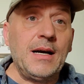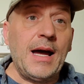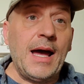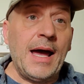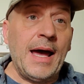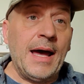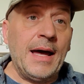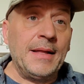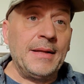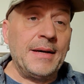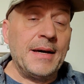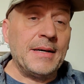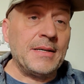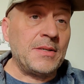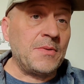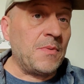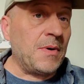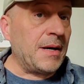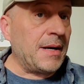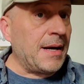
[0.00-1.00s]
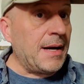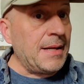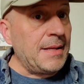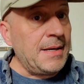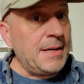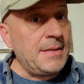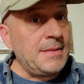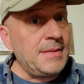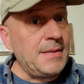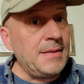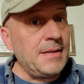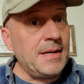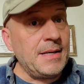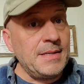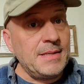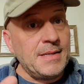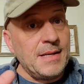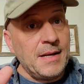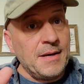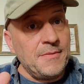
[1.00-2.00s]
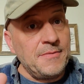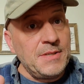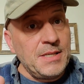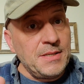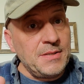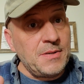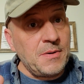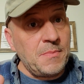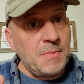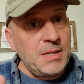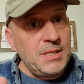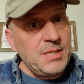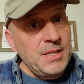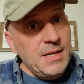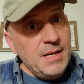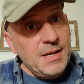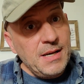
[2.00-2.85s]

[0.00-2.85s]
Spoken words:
And guess what God does? He loves you so much,